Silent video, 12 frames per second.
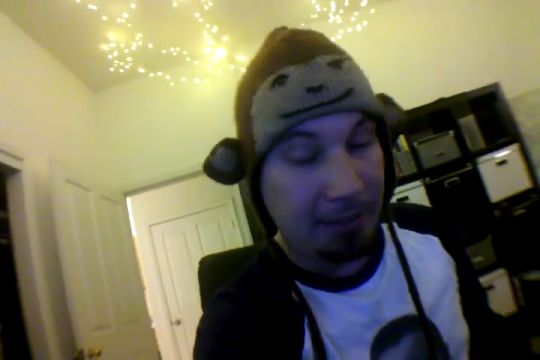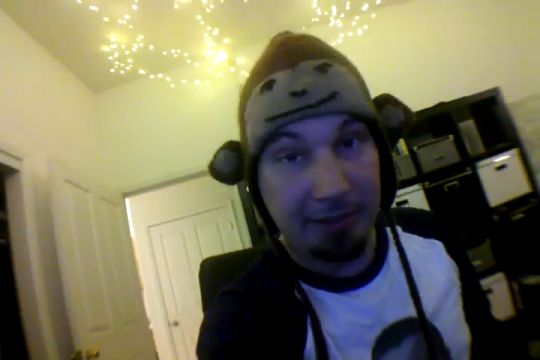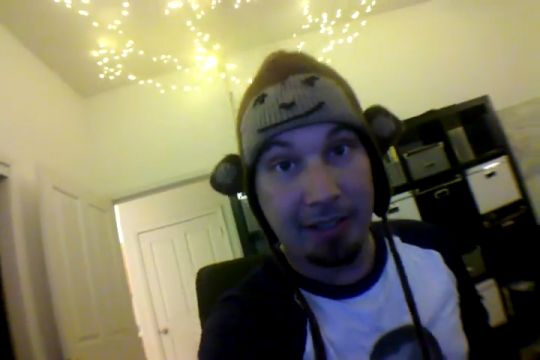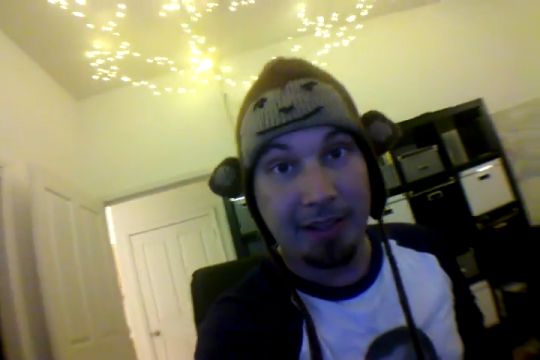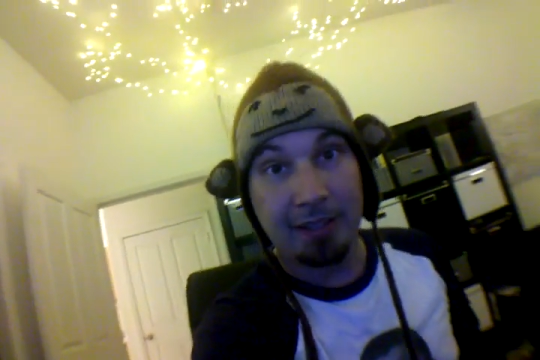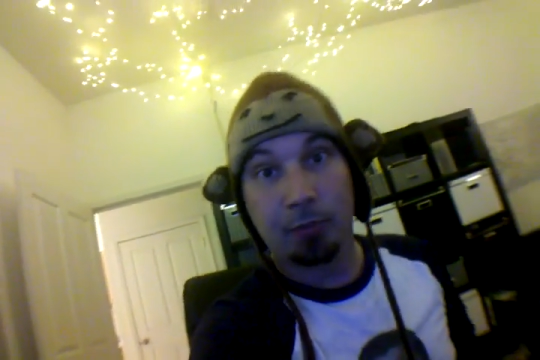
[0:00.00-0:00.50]
But
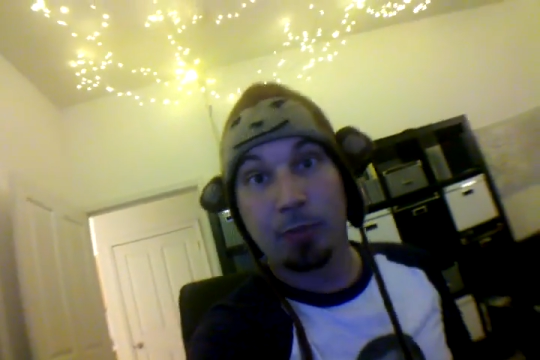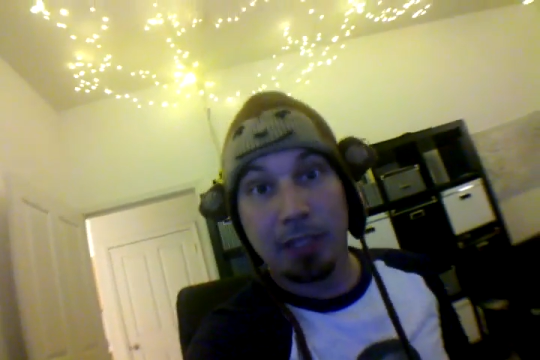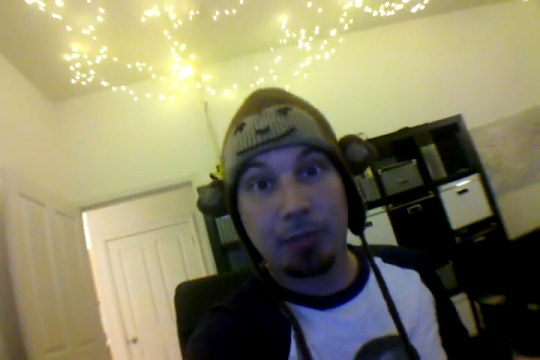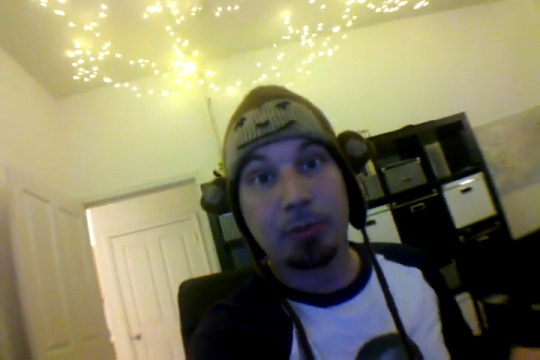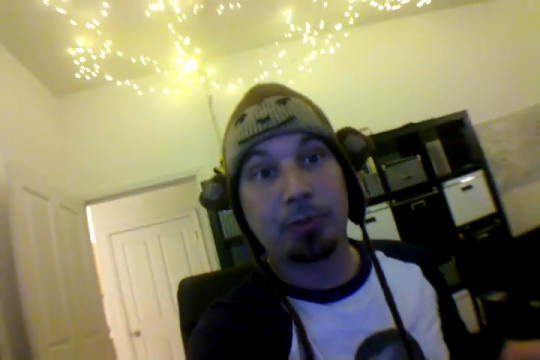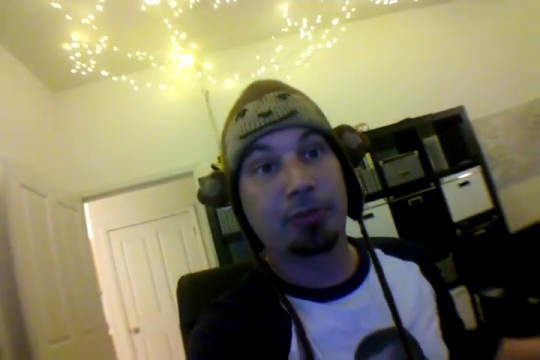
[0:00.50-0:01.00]
that's
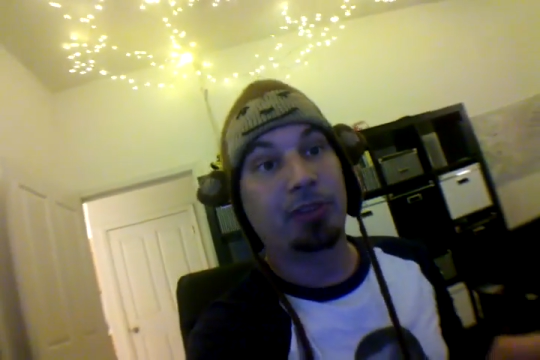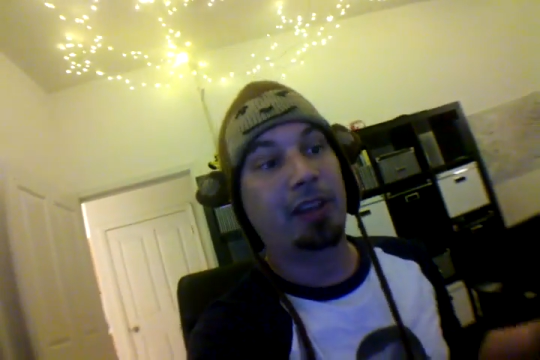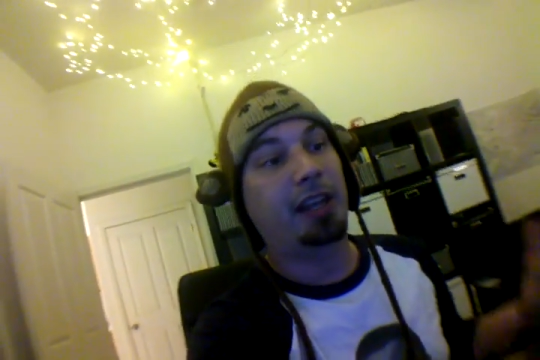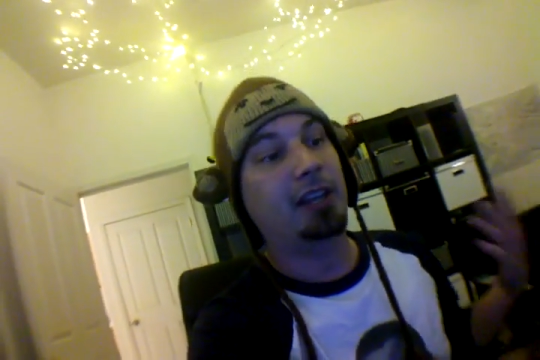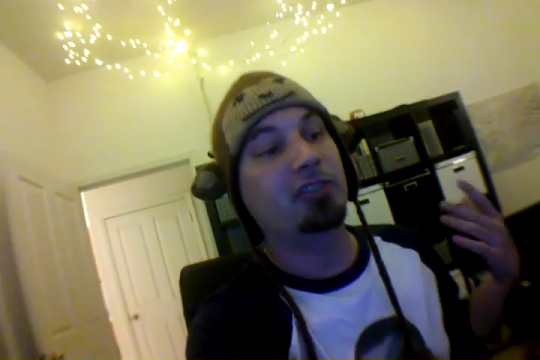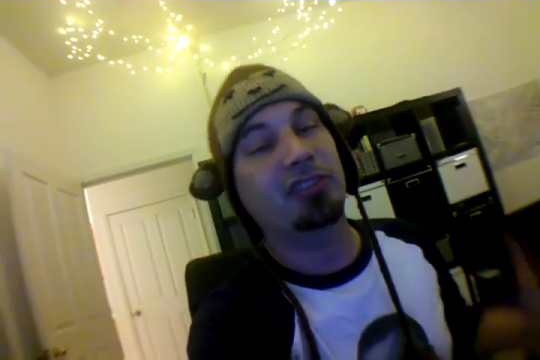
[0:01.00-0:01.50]
really cool, so
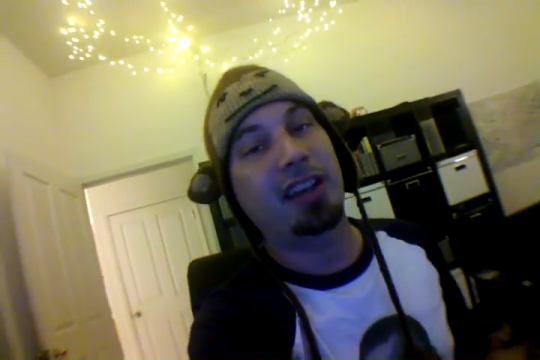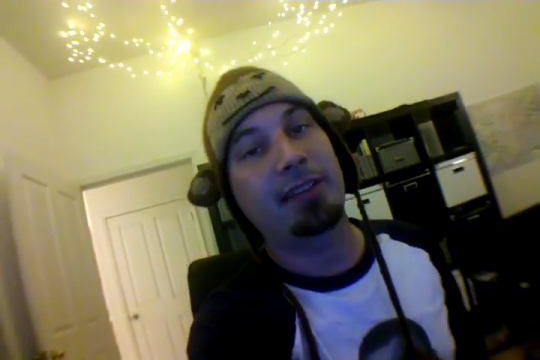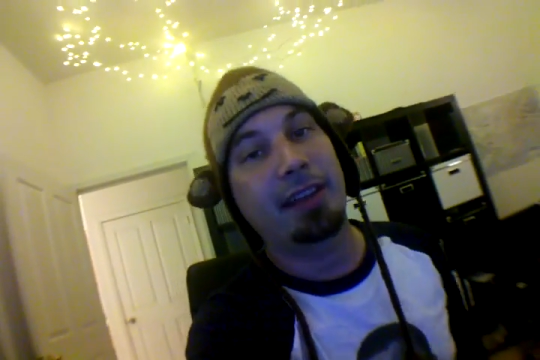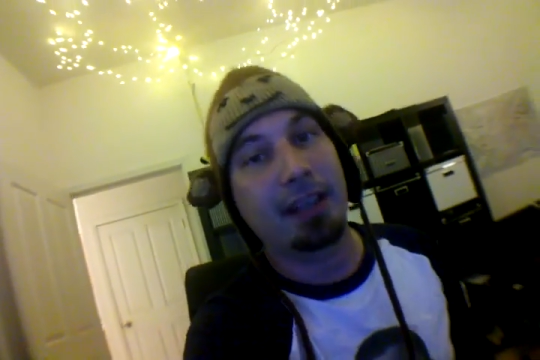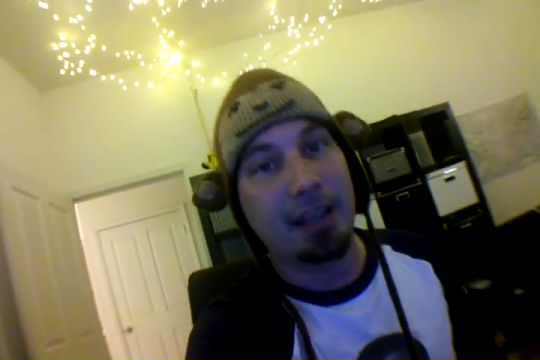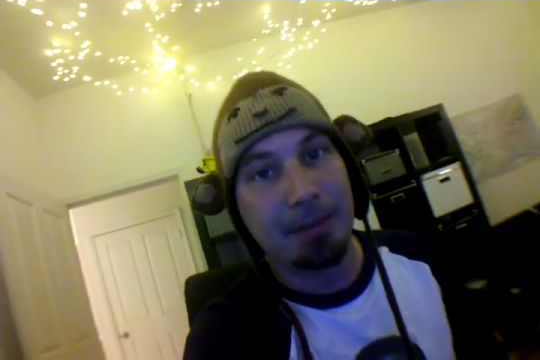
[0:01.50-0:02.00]
that I can just
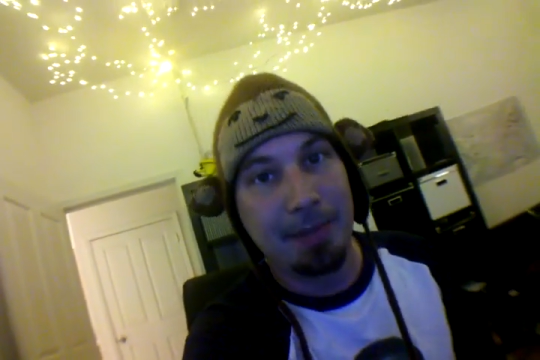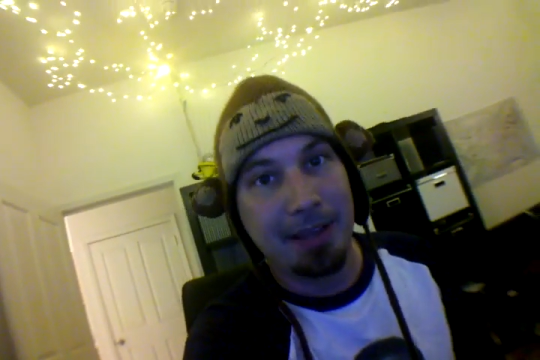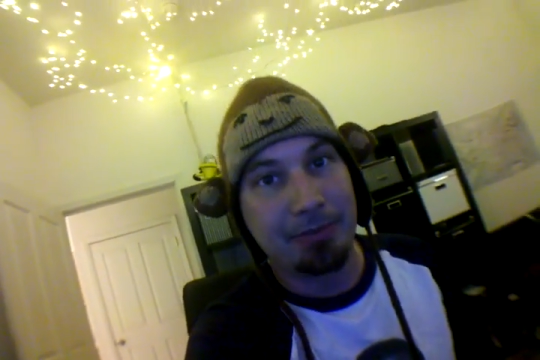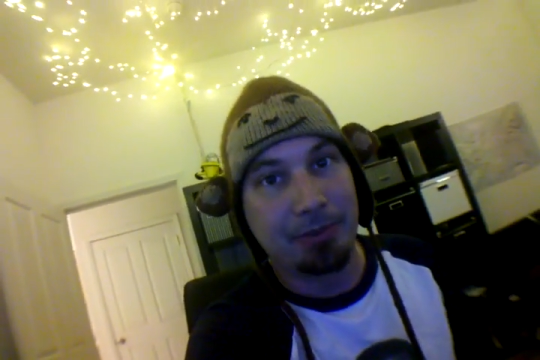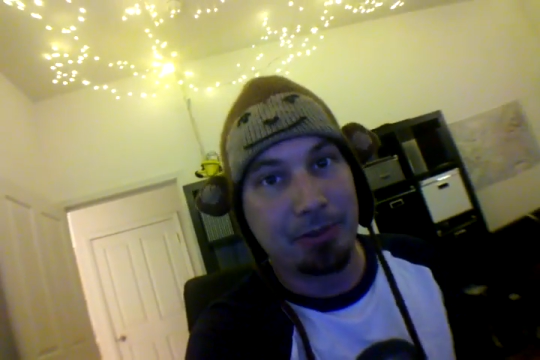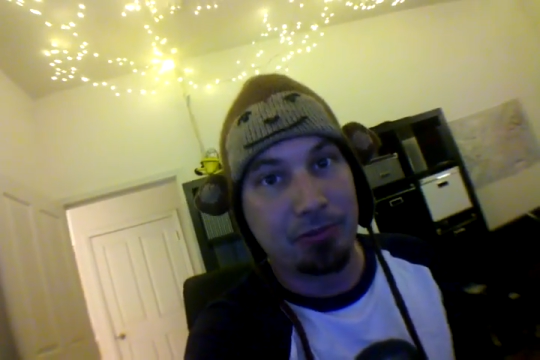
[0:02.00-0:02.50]
have that kind of
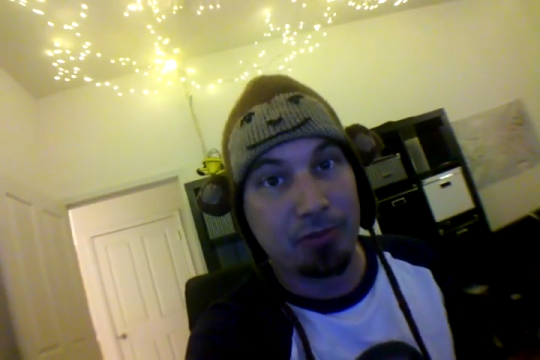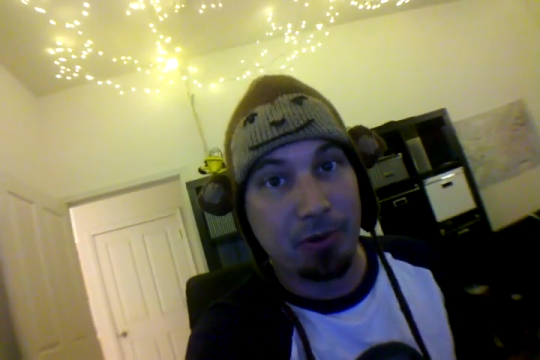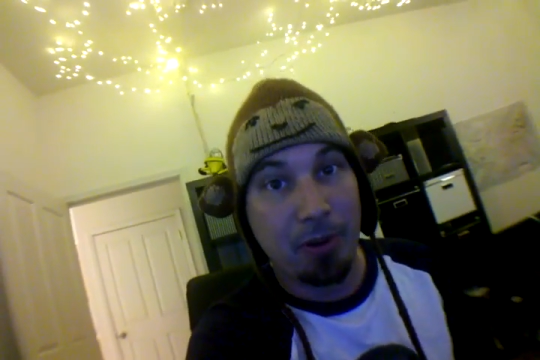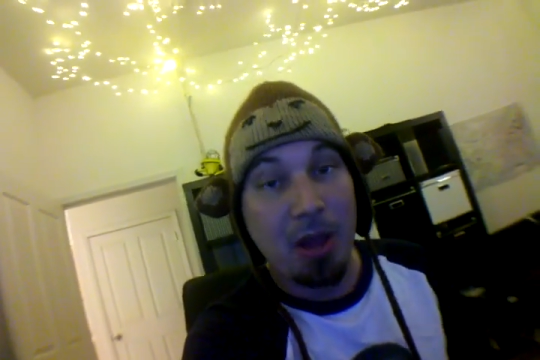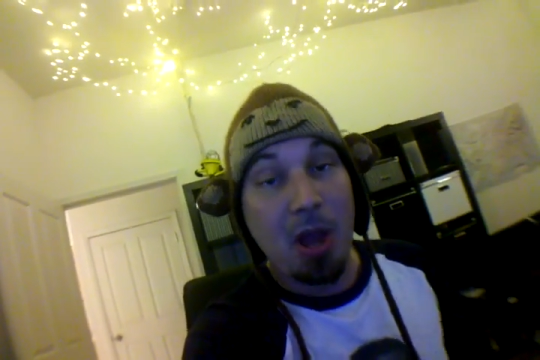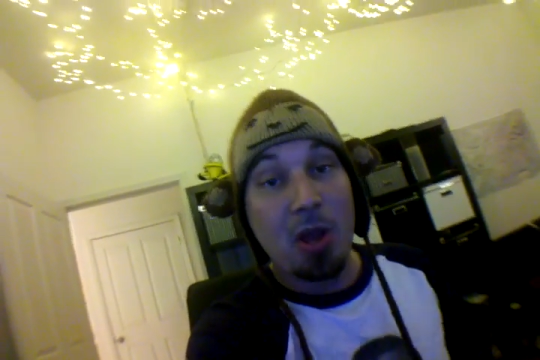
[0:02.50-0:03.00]
manual
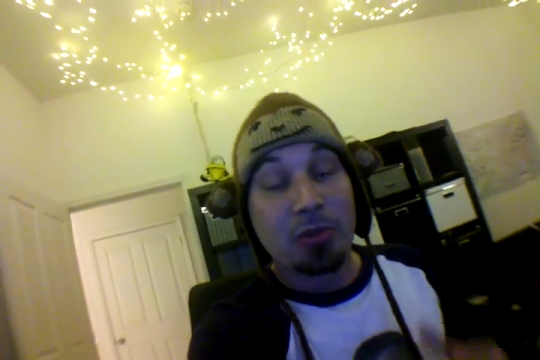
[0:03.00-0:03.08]
control.